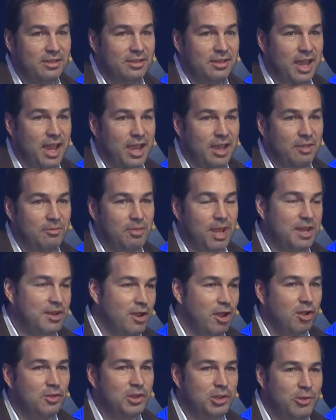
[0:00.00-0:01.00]
and
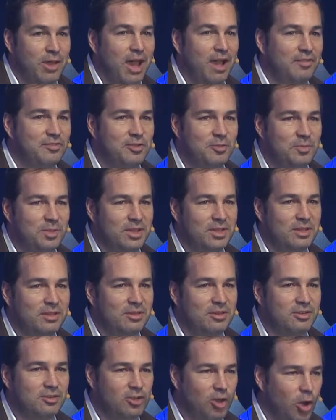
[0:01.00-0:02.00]
know that you have to
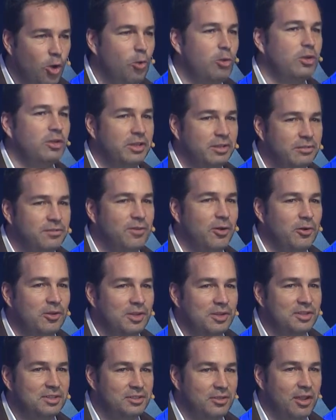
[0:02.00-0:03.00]
be totally
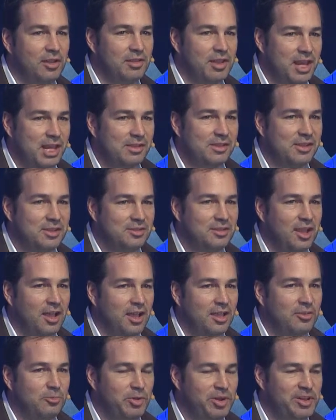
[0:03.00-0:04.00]
focused on getting this
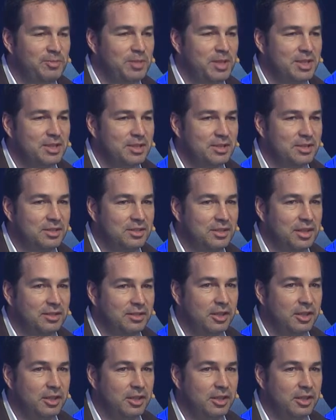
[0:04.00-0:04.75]
done, which means